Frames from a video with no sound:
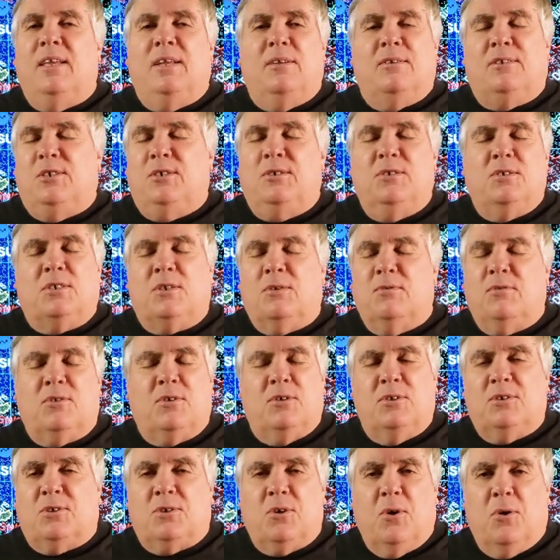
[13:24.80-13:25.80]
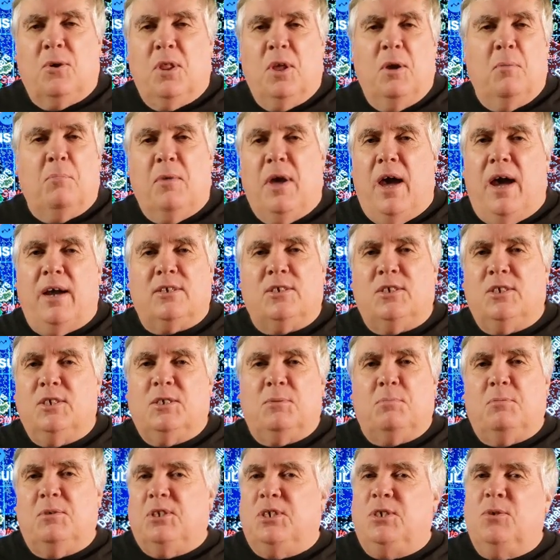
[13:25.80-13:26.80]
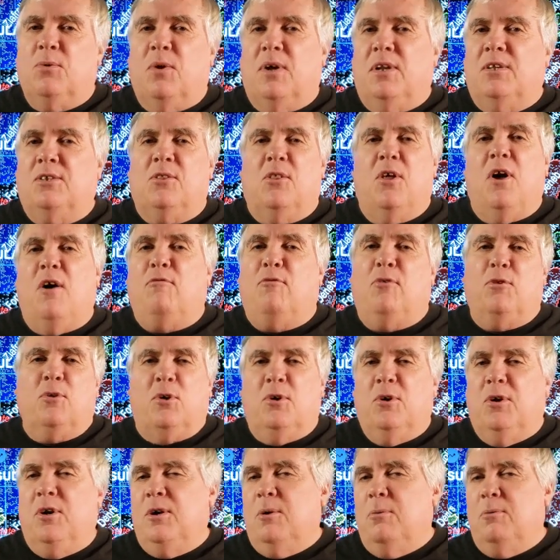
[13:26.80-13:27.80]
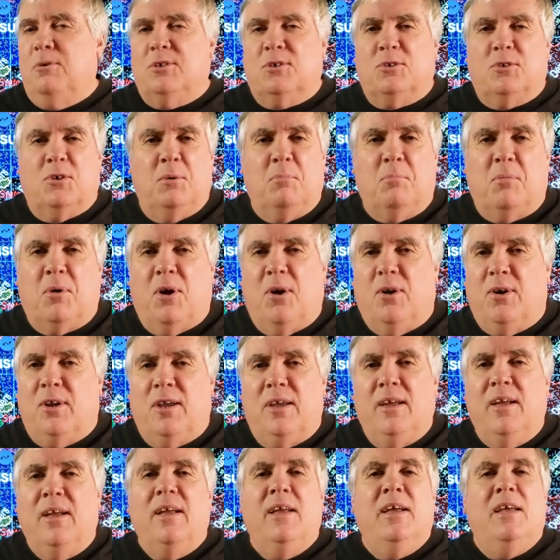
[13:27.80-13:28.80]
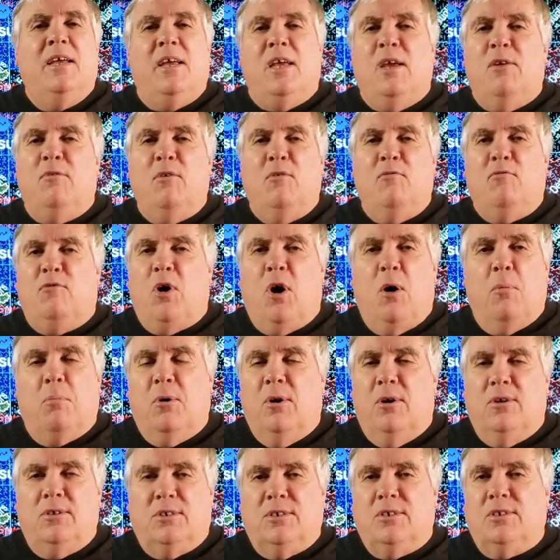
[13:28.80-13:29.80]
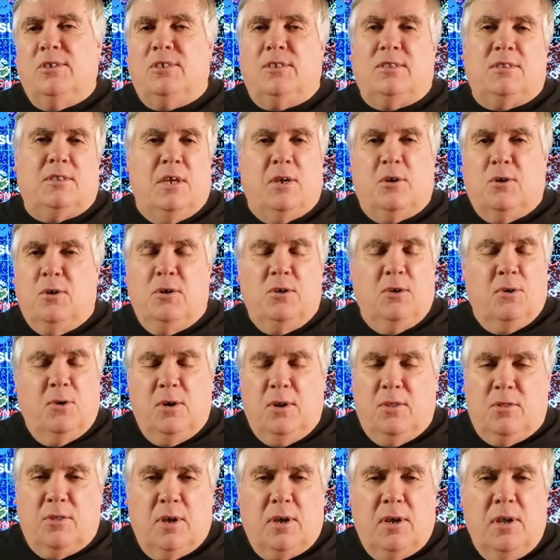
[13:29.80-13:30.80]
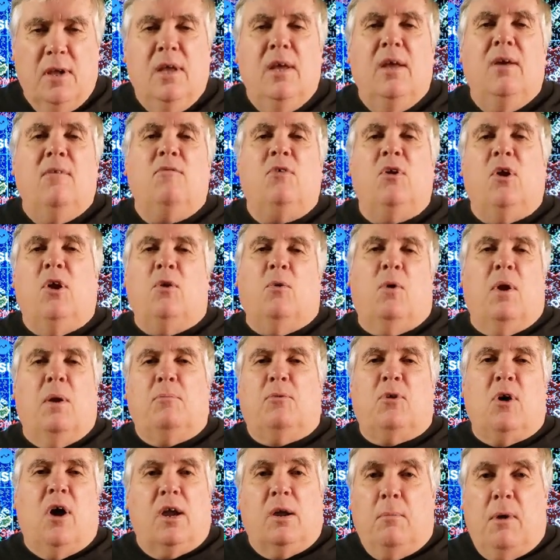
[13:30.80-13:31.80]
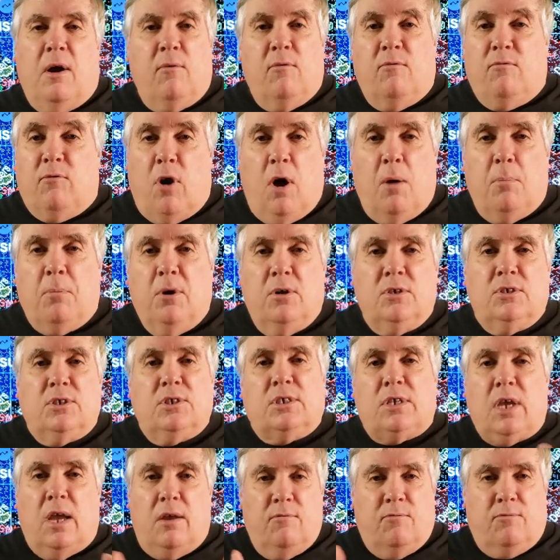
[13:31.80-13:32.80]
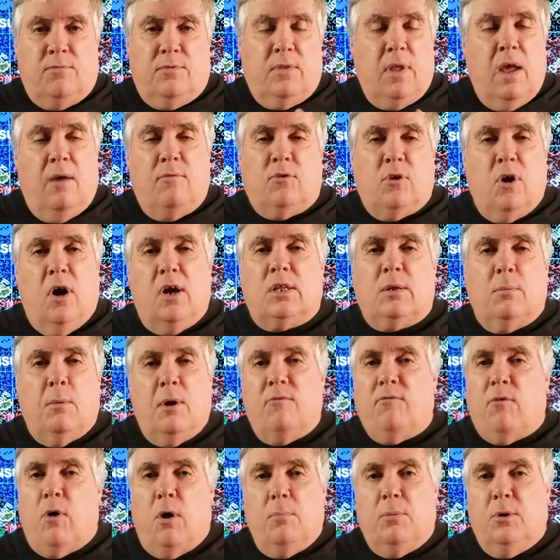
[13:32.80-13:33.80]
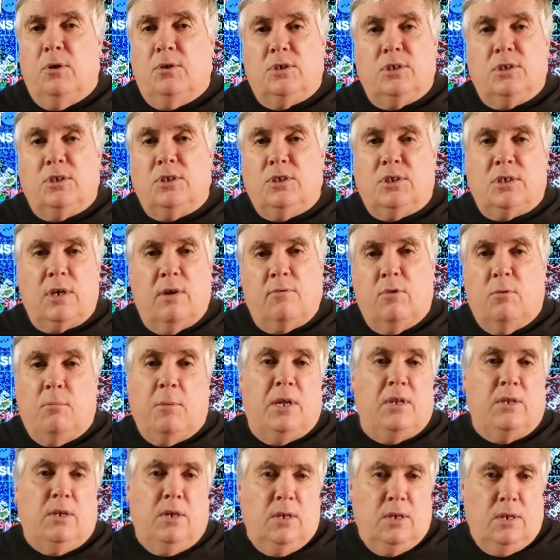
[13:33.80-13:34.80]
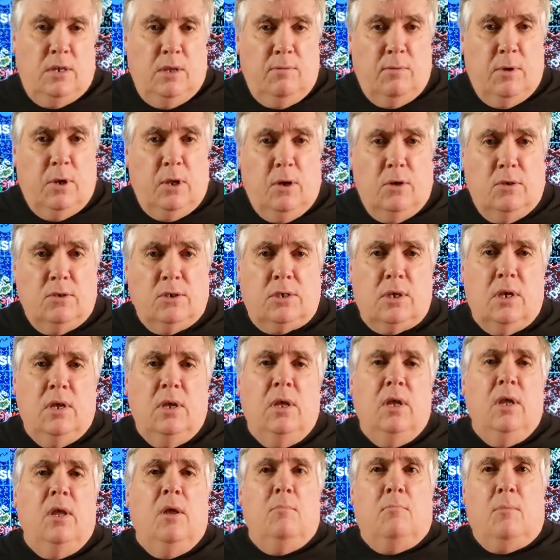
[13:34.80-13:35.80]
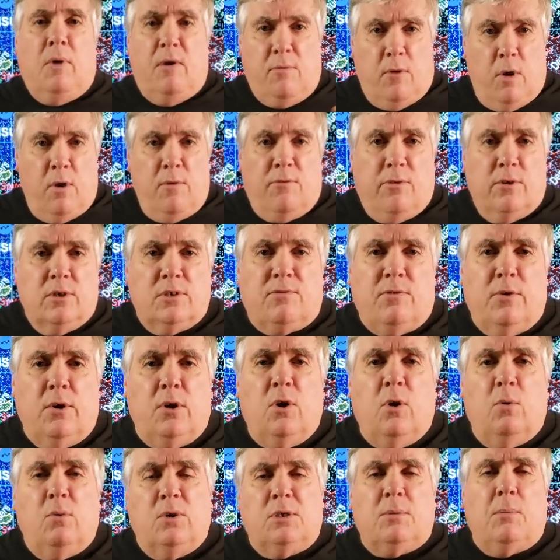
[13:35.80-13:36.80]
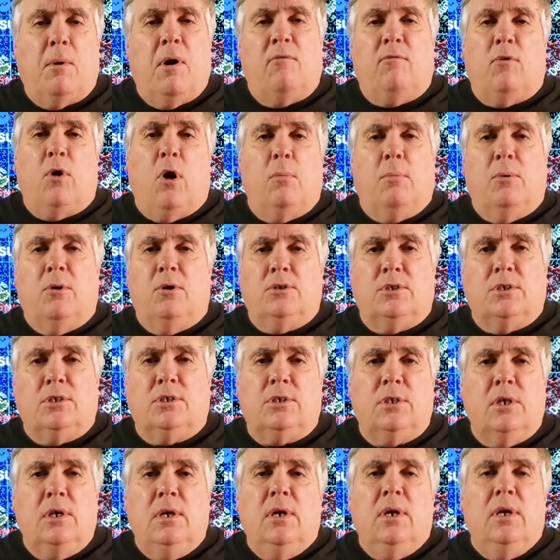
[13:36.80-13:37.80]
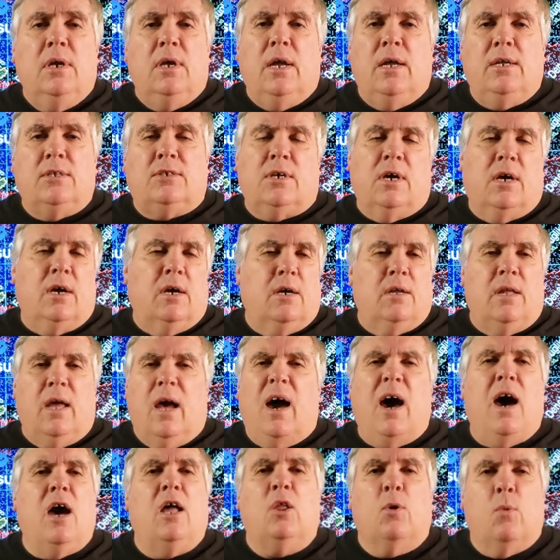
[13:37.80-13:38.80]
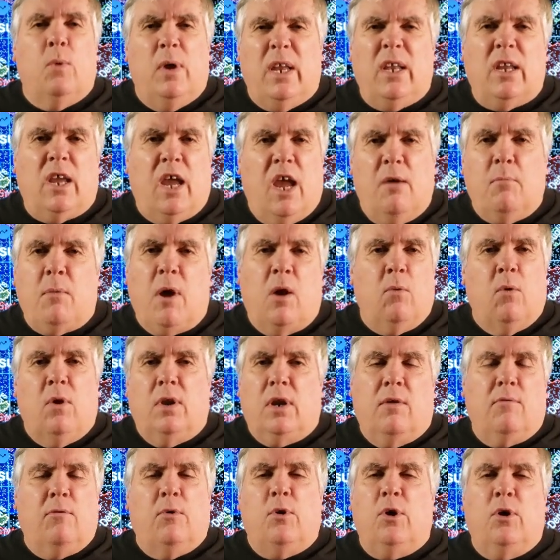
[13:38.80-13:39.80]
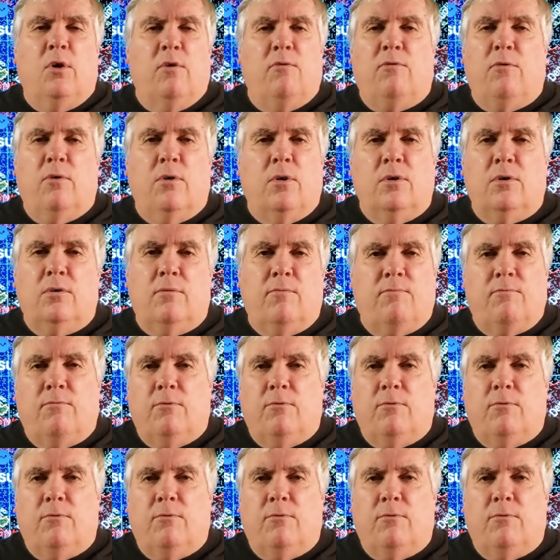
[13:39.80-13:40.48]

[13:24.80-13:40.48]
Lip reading: She's just totally obnoxious, but she read as lawful good. It was a good party. Even in Walpurgis, they couldn't do anything. If you don't know what I'm talking about with Walpurgis, I've talked about Walpurgis in several of my D&D videos. My very first video was about Walpurgis. It's a Halloween game I run every year for